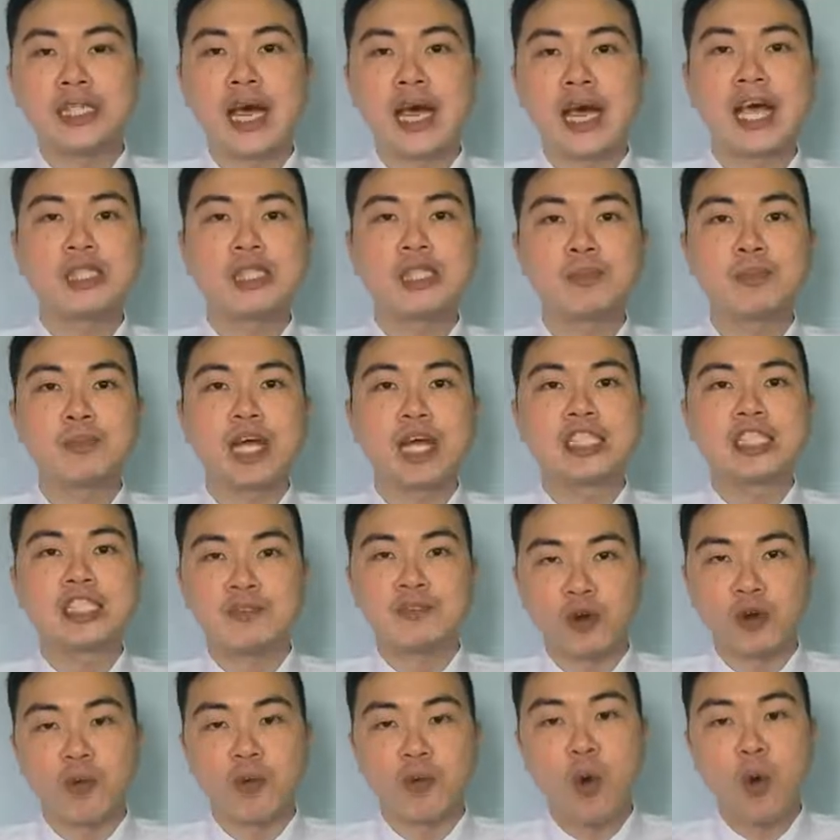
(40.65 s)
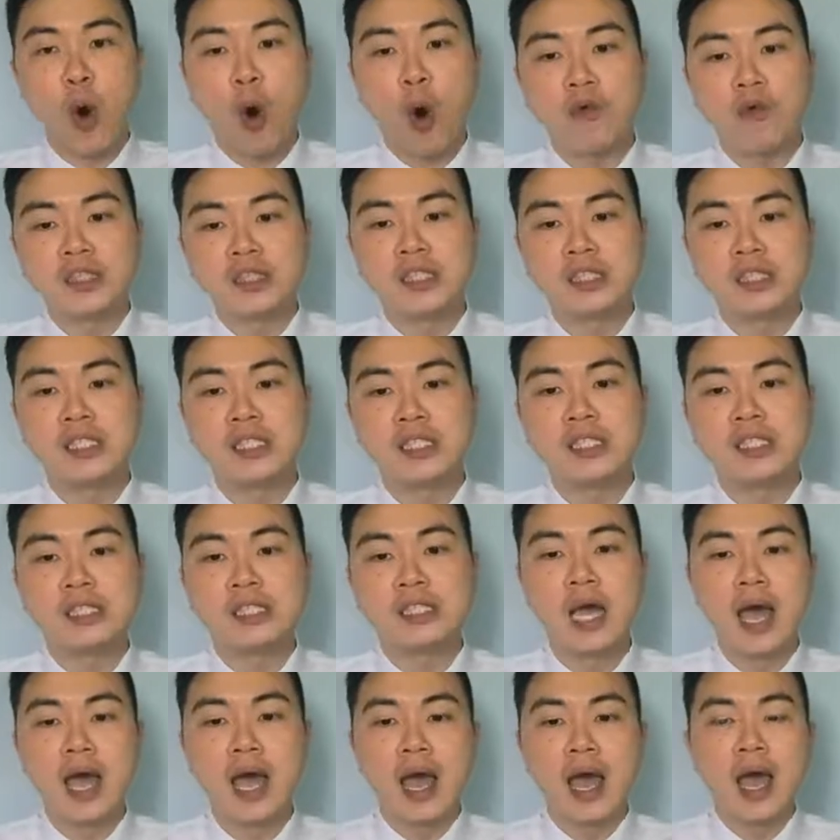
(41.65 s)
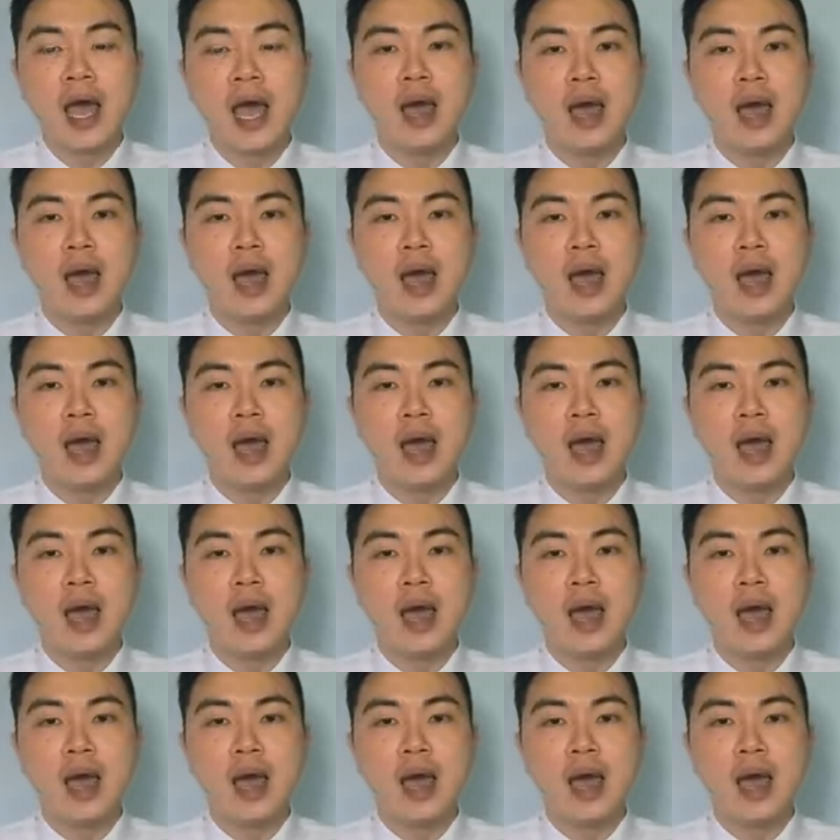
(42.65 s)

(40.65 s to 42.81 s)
like expats from overseas.